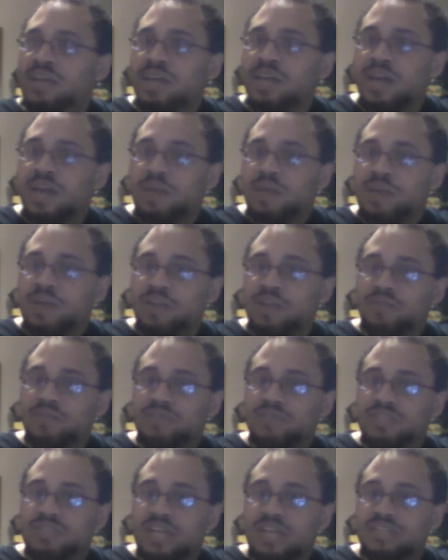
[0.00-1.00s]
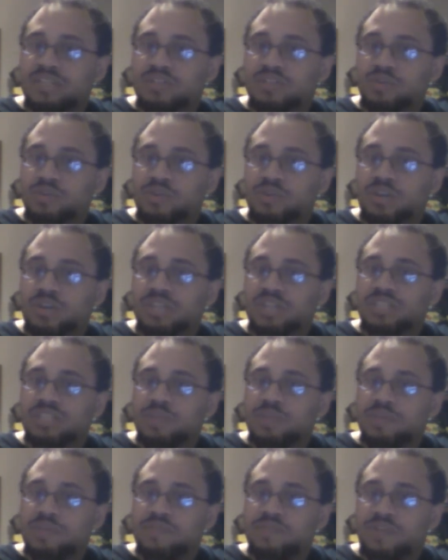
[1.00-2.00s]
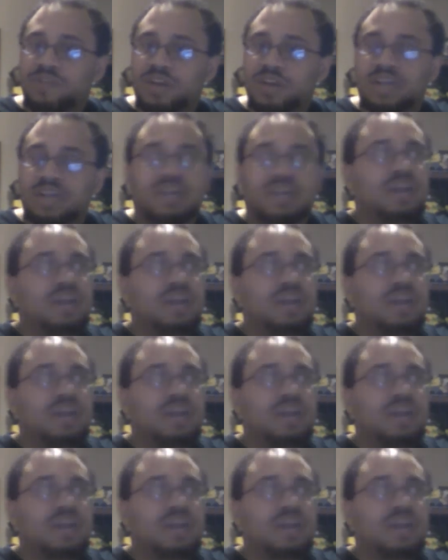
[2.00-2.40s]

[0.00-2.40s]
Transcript: I mean, everyone says Ludacris can be funny, and I